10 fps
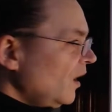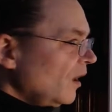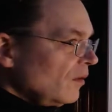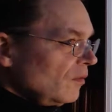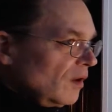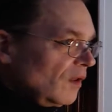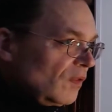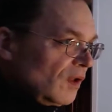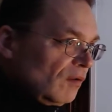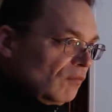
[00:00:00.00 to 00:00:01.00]
and
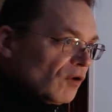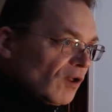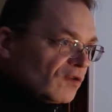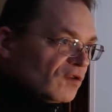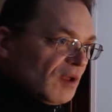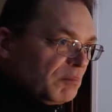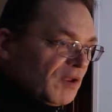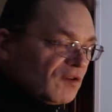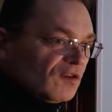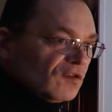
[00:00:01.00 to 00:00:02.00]
in the real
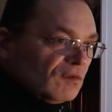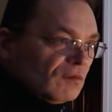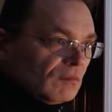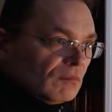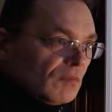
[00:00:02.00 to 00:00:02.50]
estate business,